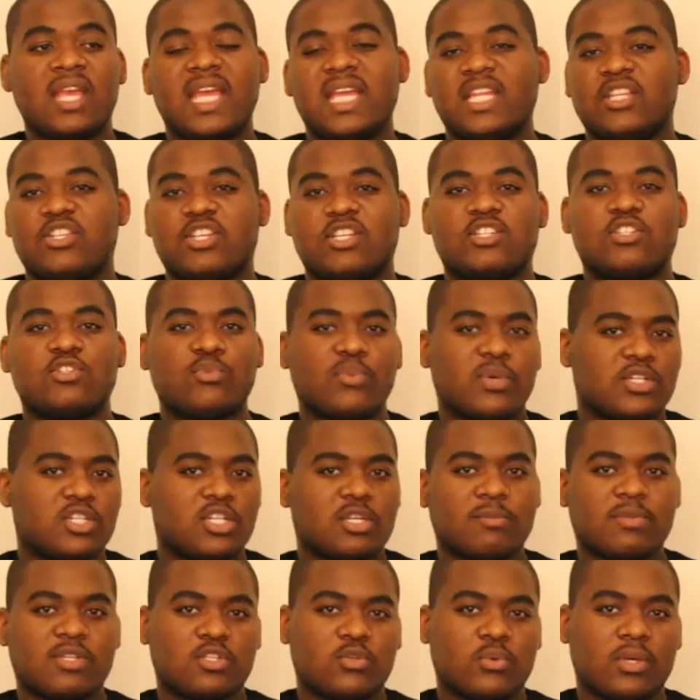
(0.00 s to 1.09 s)
and just
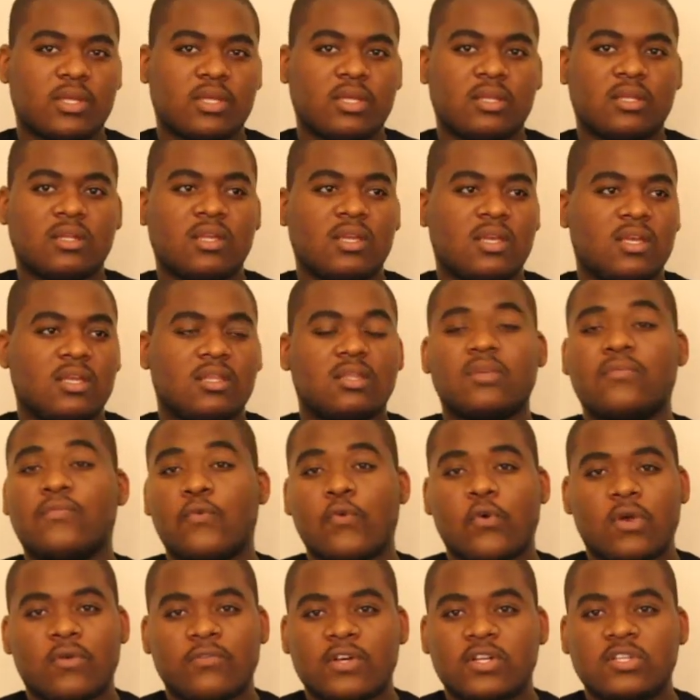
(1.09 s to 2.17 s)
switching between the
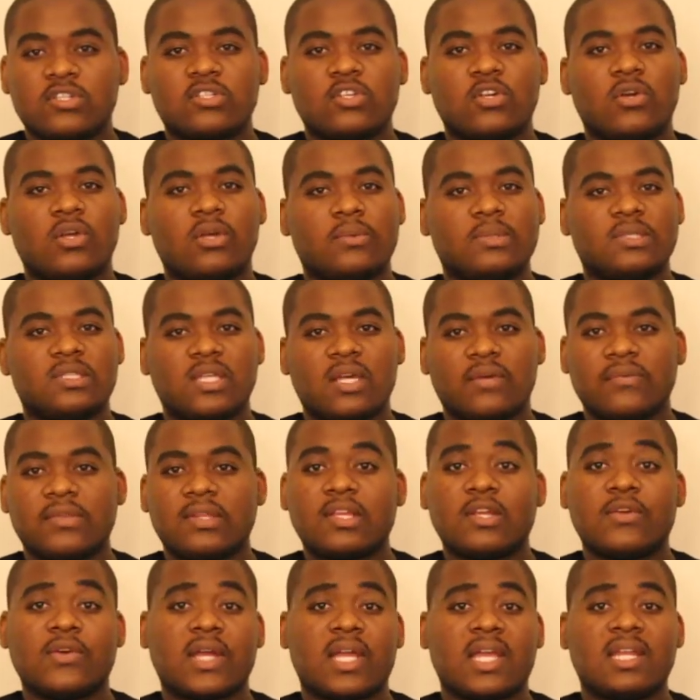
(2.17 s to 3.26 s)
4 of us. So it was
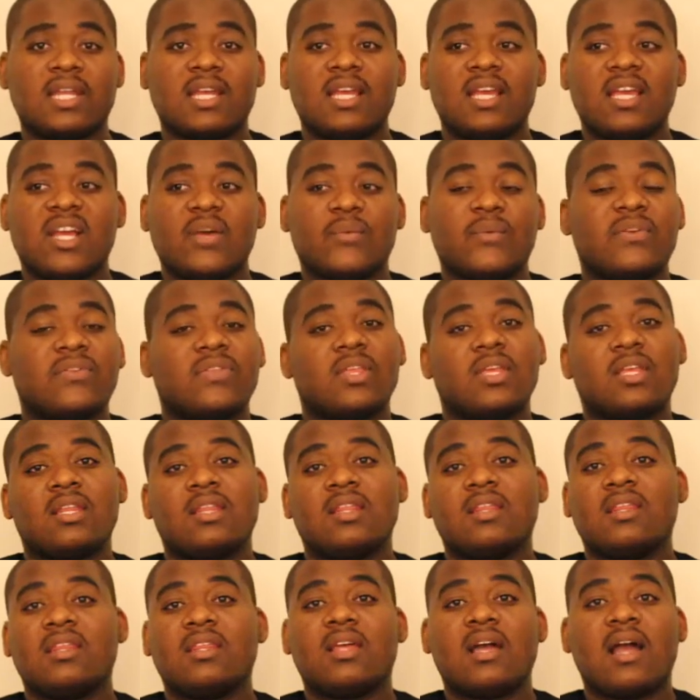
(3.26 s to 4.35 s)
definitely great.
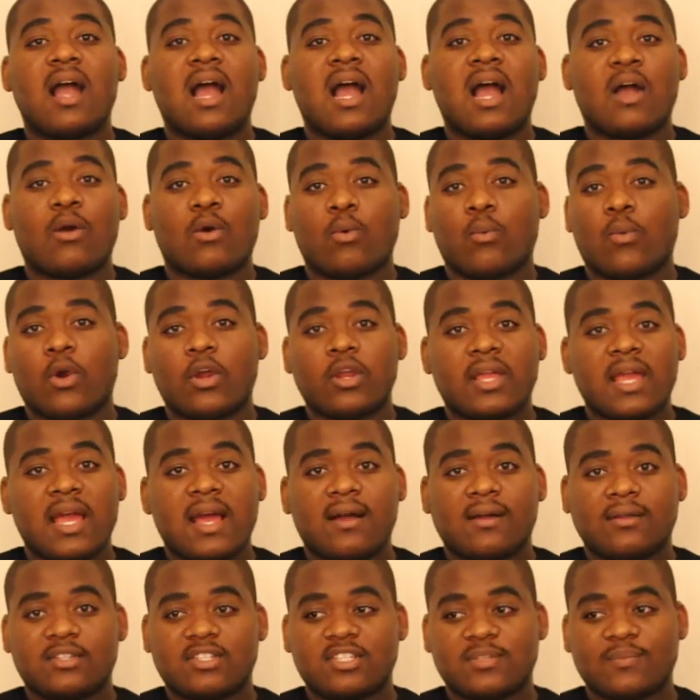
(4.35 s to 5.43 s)
Within our
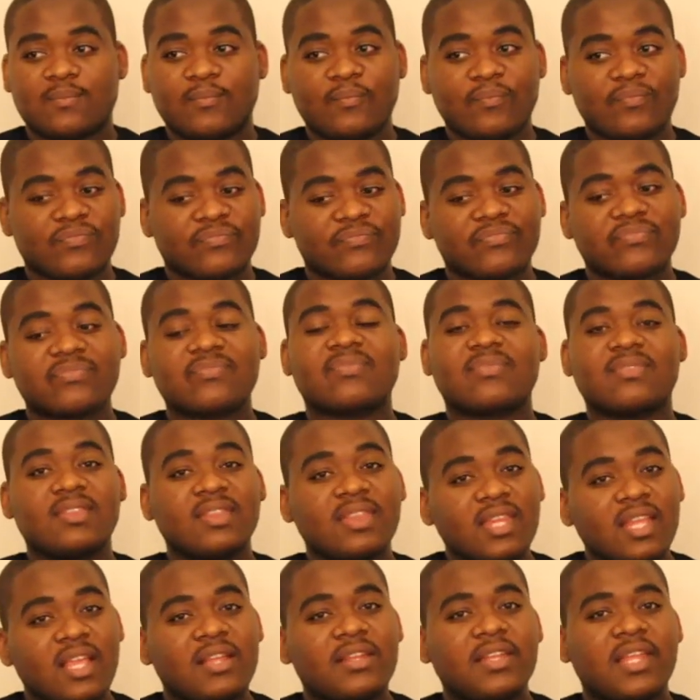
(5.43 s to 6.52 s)
workouts,
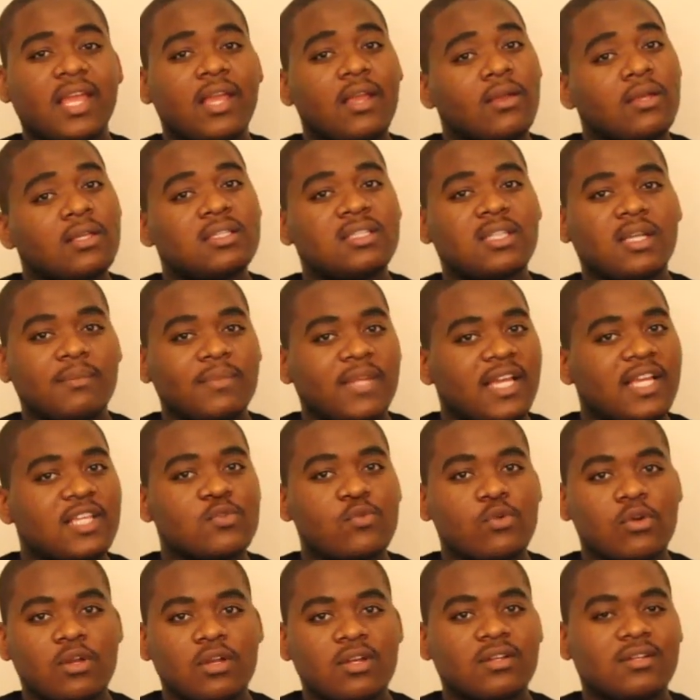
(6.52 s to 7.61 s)
some days
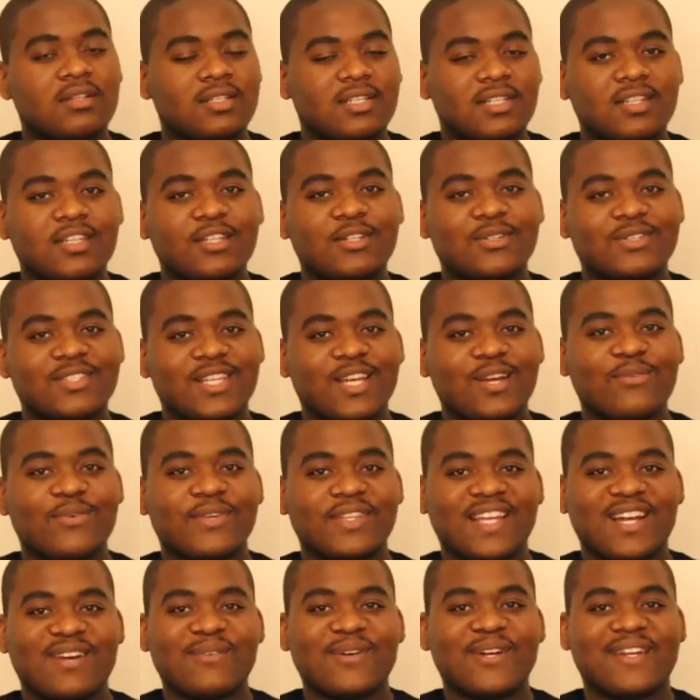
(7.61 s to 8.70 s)
were a little tough
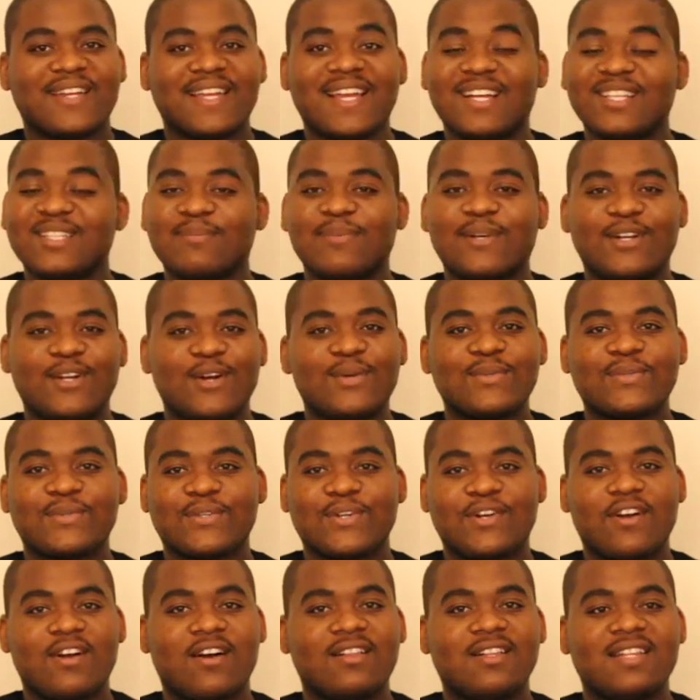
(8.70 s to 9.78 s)
with our workouts, but
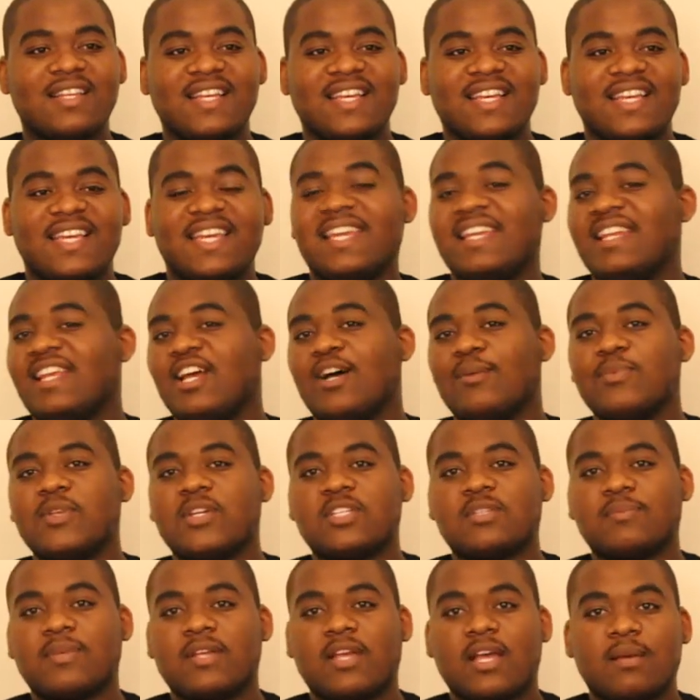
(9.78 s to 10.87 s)
overall it helped
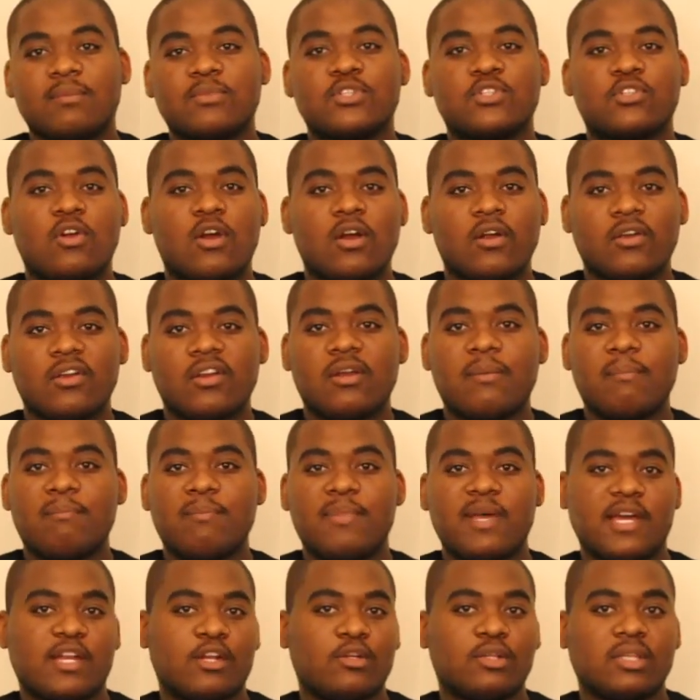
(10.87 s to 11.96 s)
us become stronger and
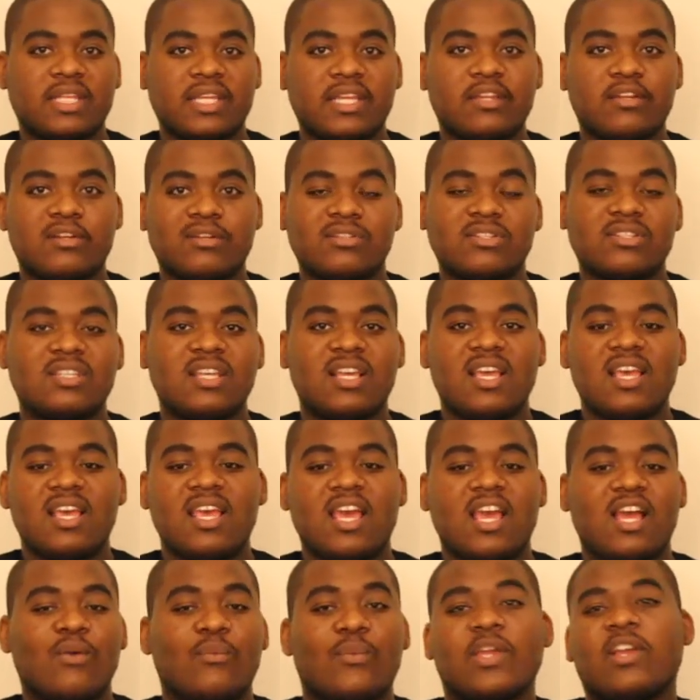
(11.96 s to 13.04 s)
better leaders.
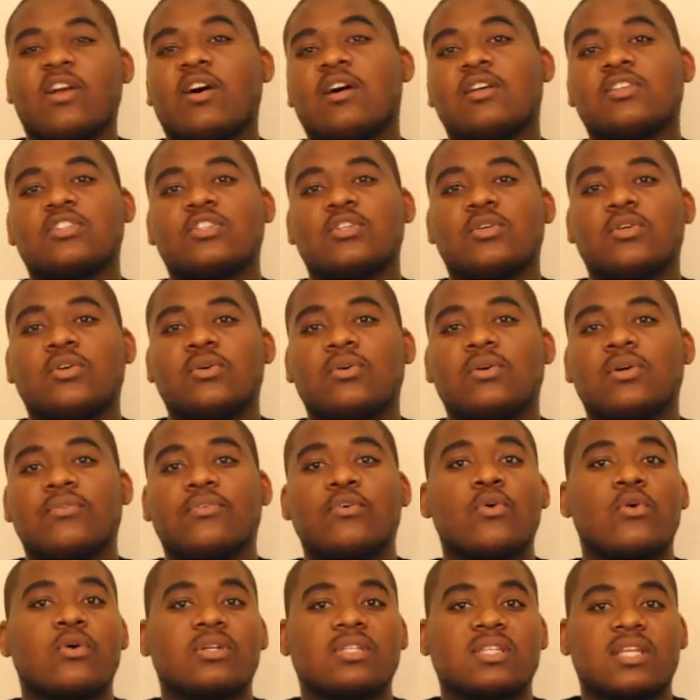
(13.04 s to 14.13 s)
And we also, of
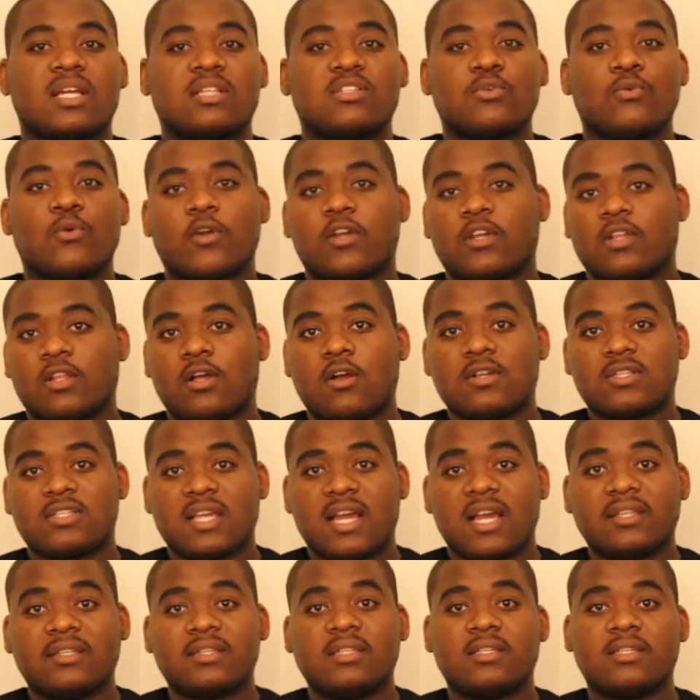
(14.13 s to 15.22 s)
course, got to work
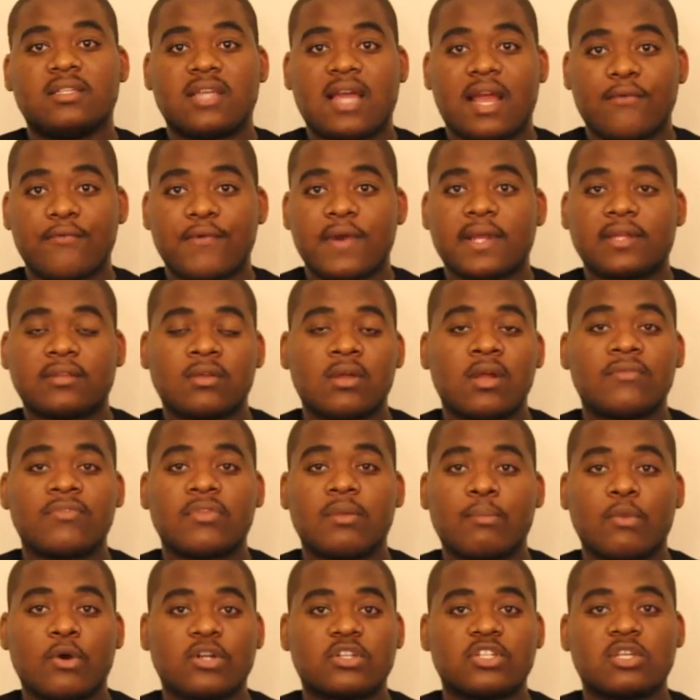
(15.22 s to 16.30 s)
alongside the director of
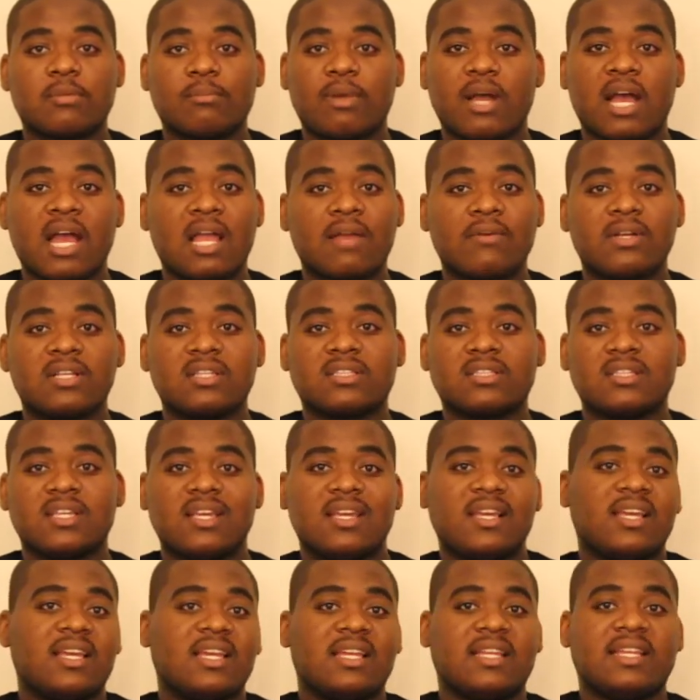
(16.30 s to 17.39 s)
the Marching Pirates,
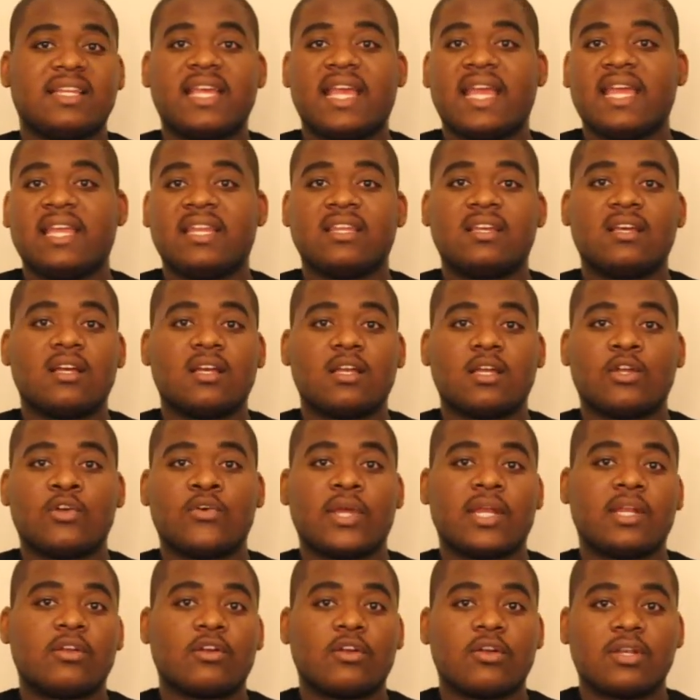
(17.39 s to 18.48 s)
gained
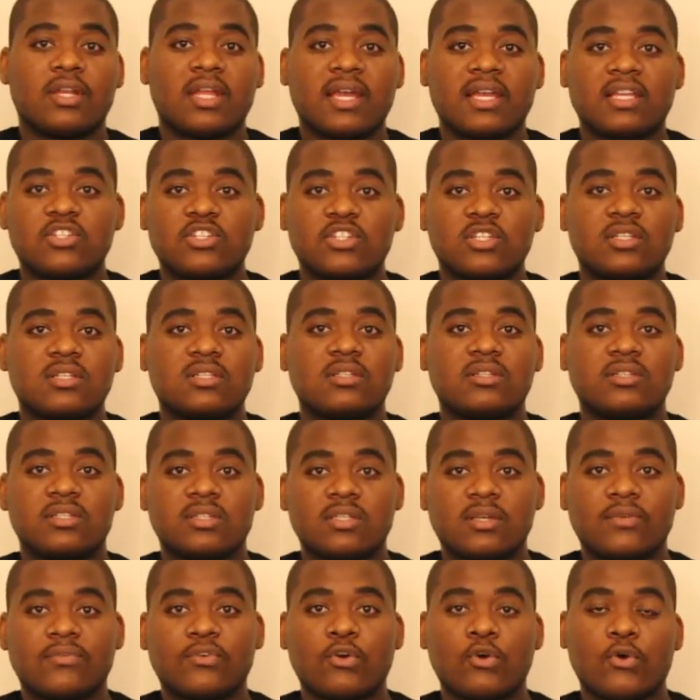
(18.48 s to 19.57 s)
greater
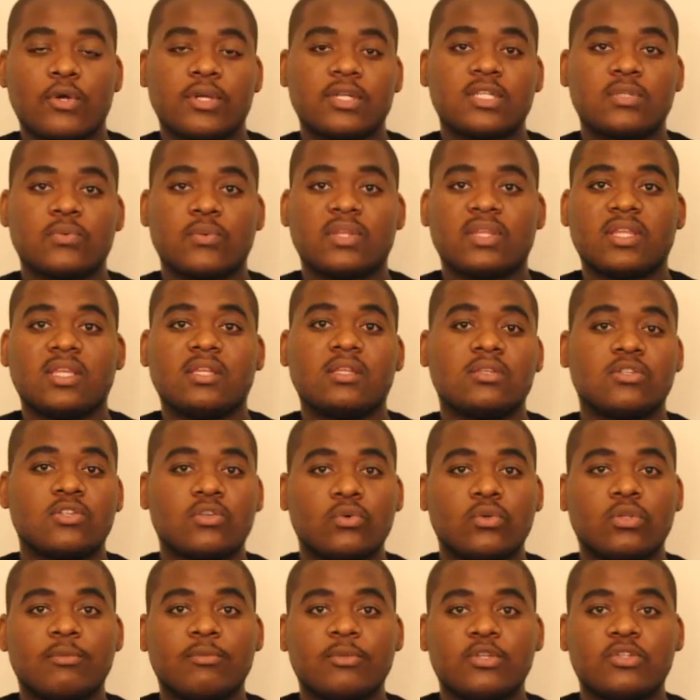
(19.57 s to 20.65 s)
connections, of course, within the
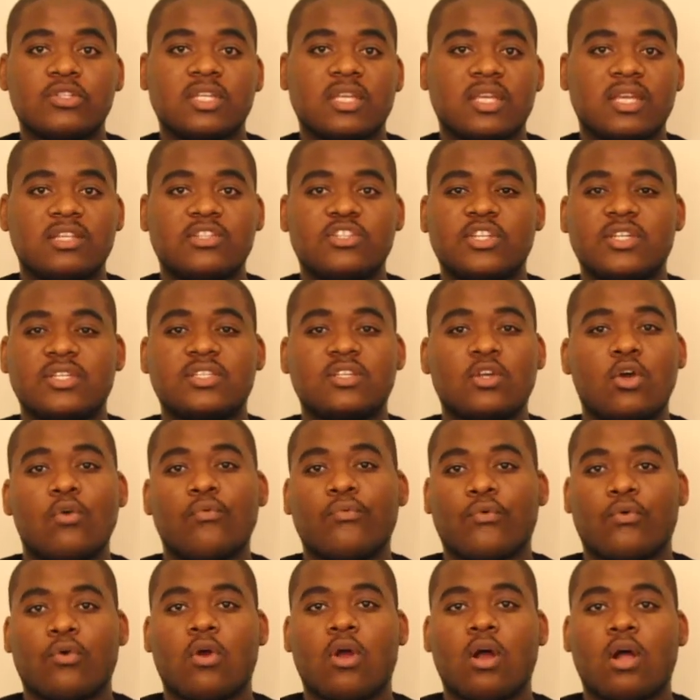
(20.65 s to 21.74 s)
School of Music and just
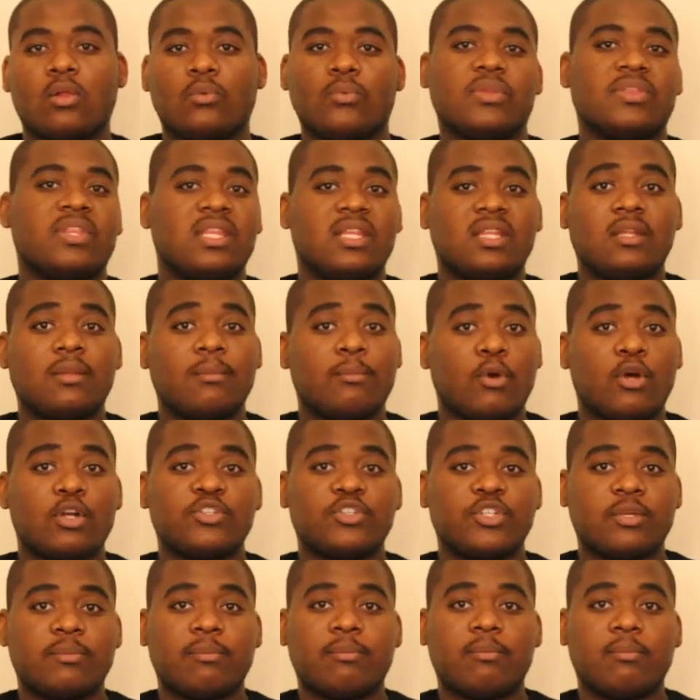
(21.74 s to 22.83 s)
overall within the
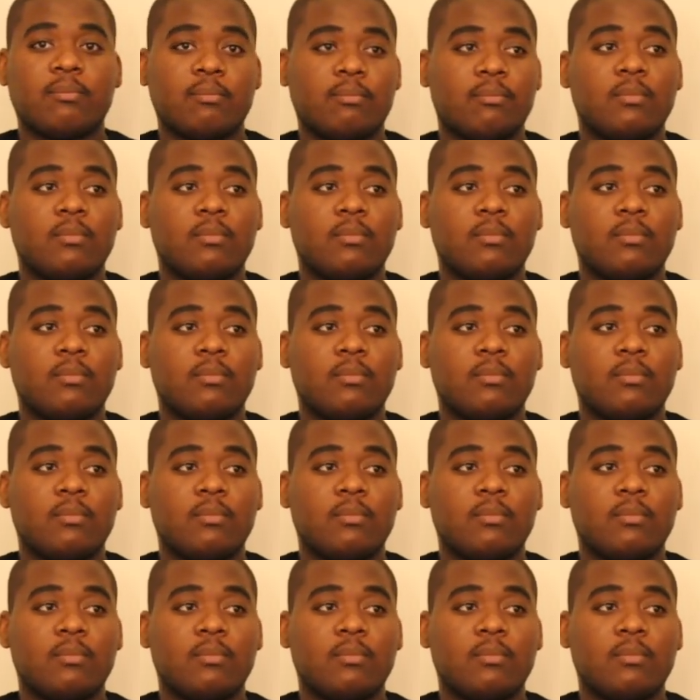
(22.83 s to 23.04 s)
marching